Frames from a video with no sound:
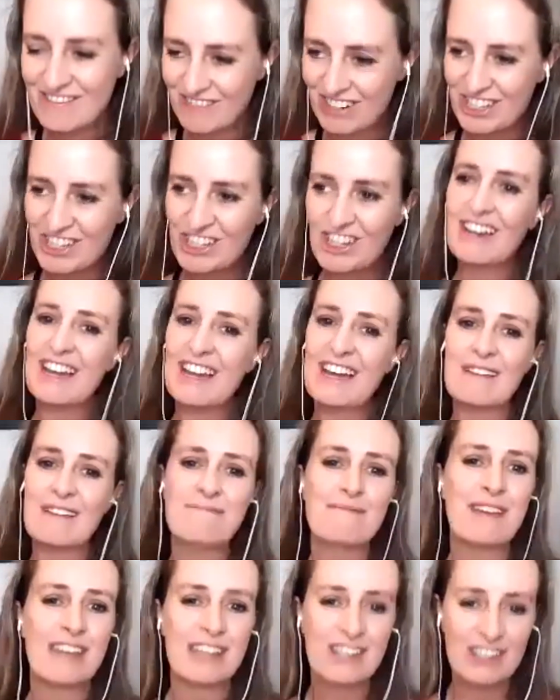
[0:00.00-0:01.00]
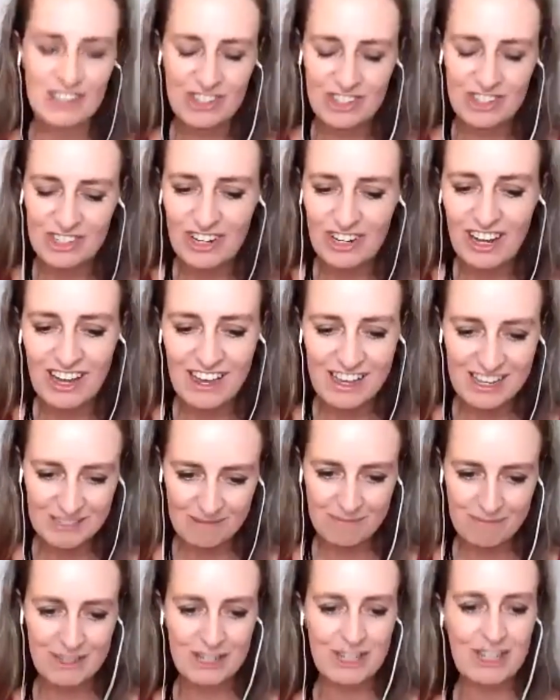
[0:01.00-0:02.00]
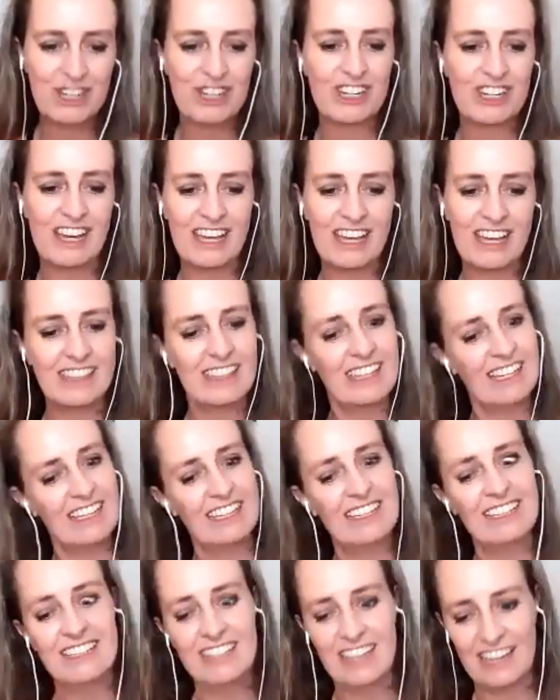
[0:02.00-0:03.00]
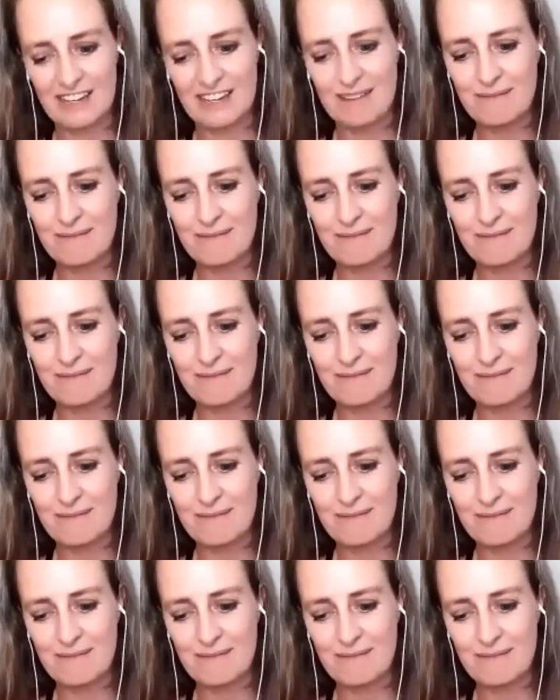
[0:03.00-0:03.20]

But show up, do your last pitch, and then